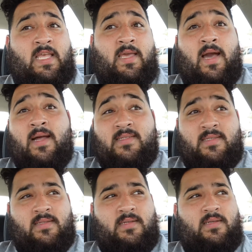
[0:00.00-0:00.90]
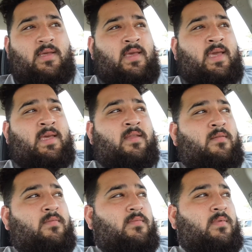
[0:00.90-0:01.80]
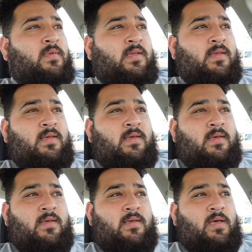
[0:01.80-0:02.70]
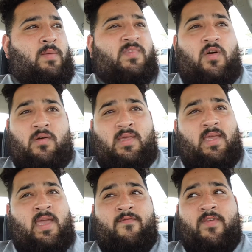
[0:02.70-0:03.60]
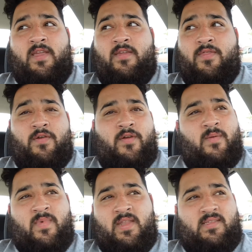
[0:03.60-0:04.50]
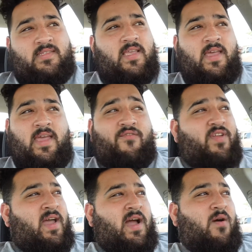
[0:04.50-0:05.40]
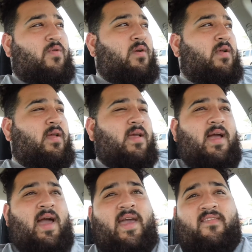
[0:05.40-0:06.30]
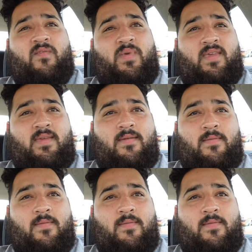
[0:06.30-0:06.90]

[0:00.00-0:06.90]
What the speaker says: constantly. And I'm talking every 30 minutes to every hour, I had to pee.